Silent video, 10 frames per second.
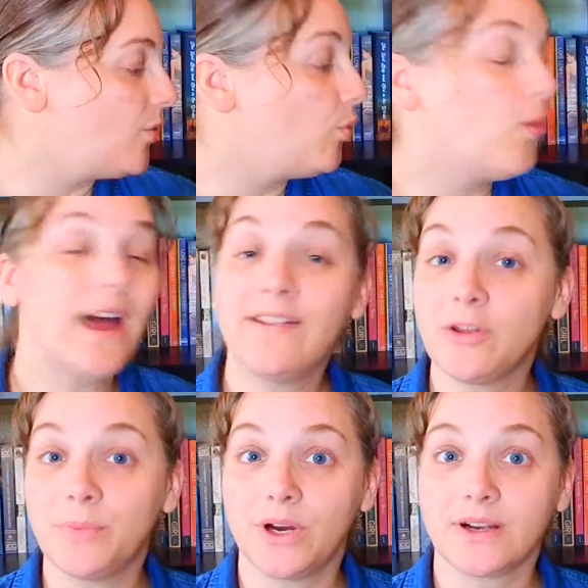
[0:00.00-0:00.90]
One of
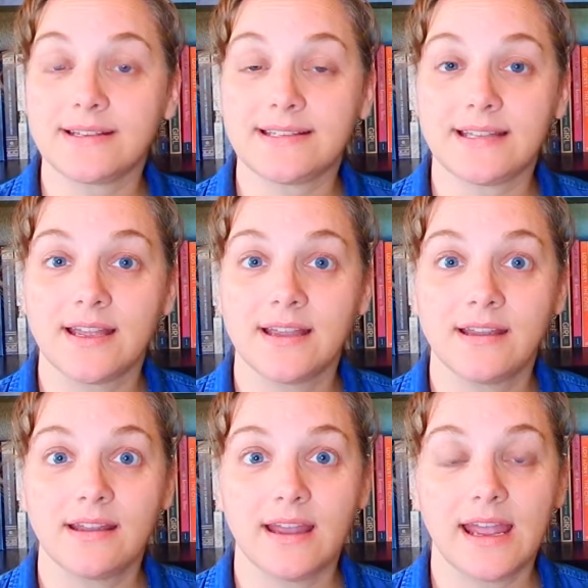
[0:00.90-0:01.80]
the books
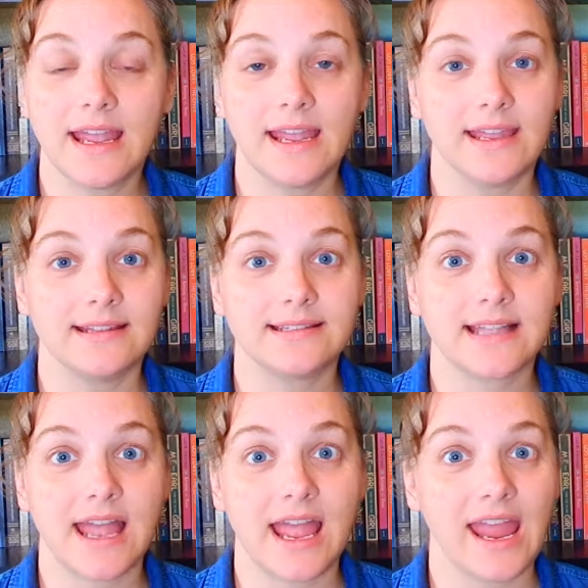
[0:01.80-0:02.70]
is
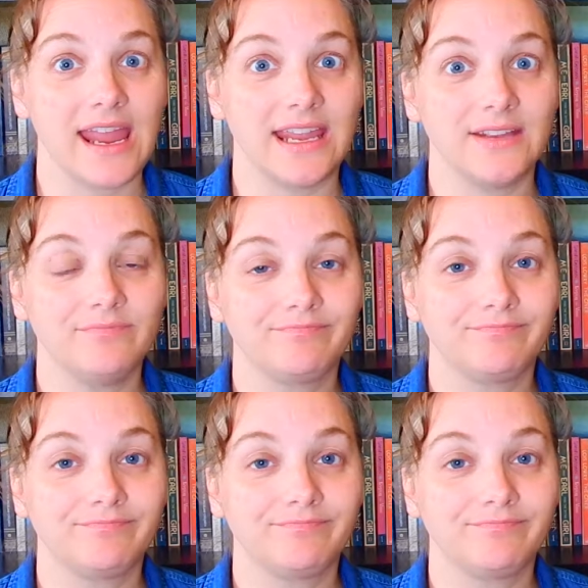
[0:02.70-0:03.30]
a